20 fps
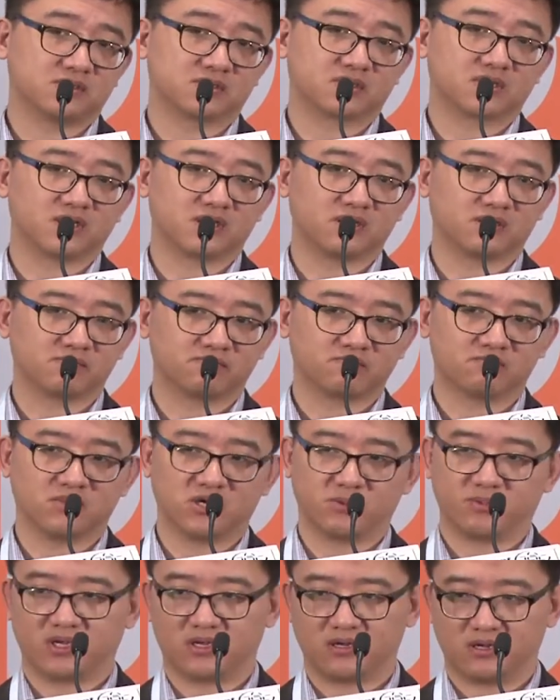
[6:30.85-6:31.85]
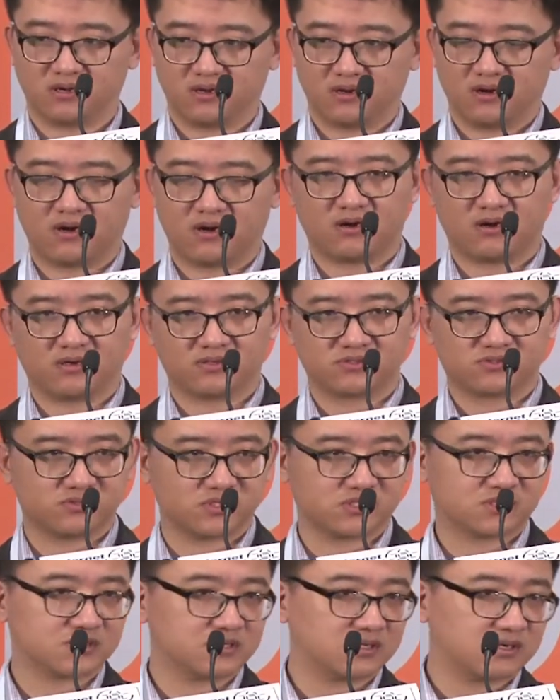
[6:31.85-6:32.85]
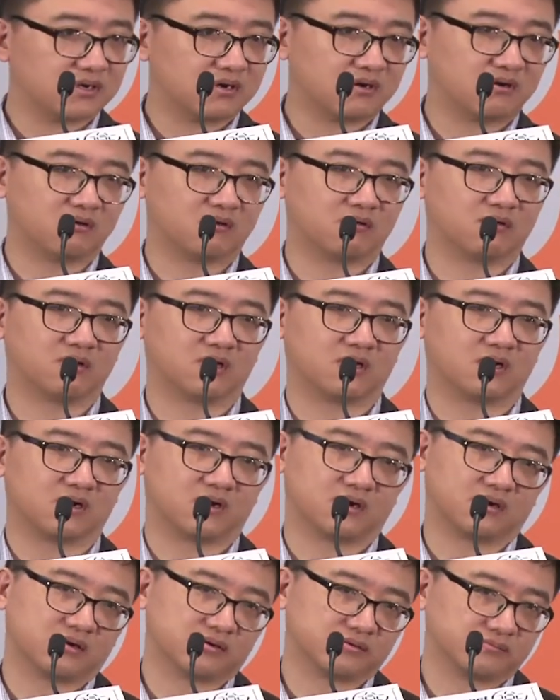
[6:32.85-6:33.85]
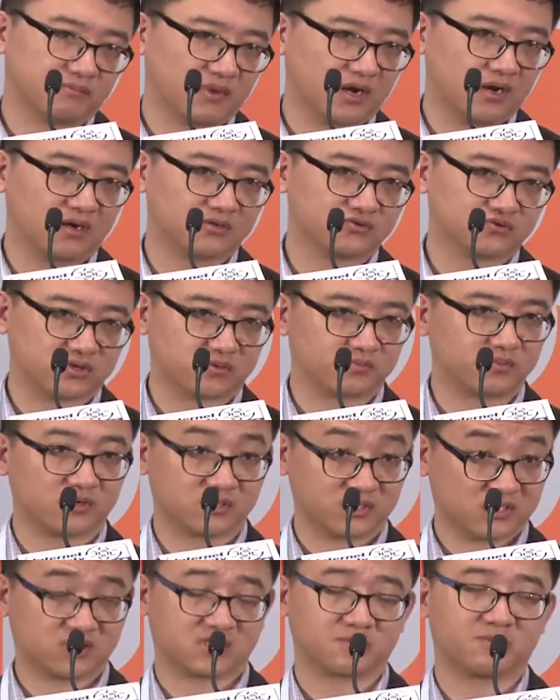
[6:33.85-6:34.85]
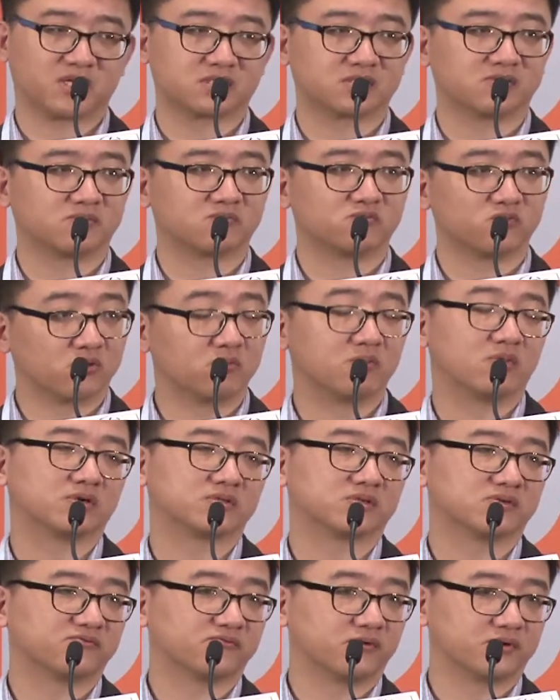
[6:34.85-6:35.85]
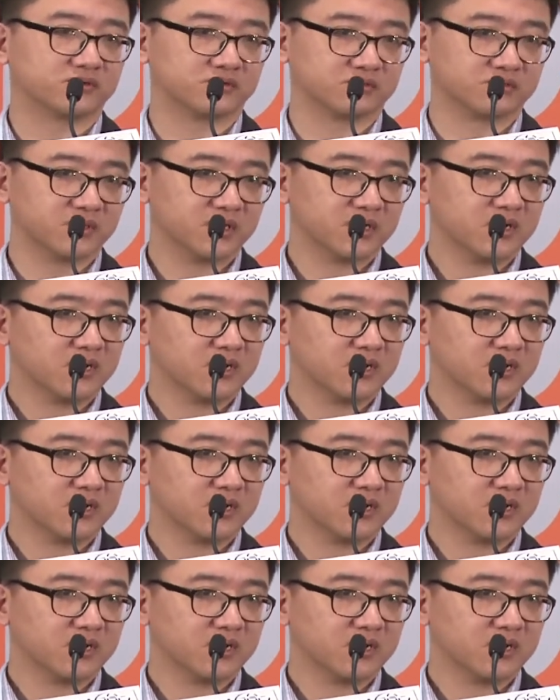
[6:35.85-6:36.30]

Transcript: Okay, maybe Twitter or Dropbox is a better role model for you